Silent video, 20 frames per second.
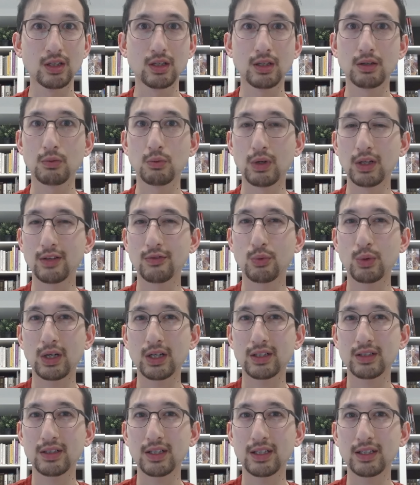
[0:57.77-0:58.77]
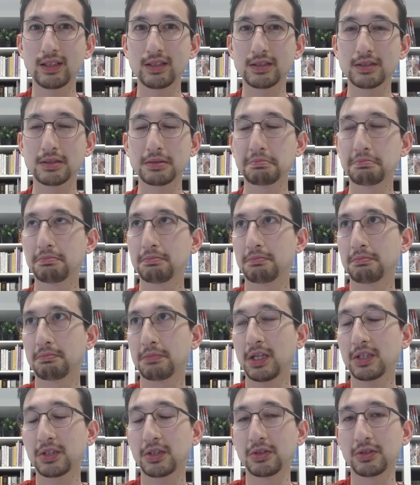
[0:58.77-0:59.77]
Wall of Water is
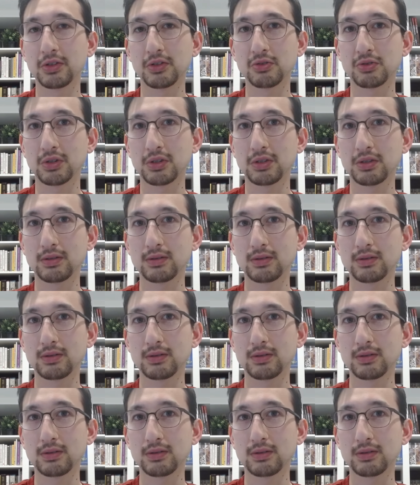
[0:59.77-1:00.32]
not good control.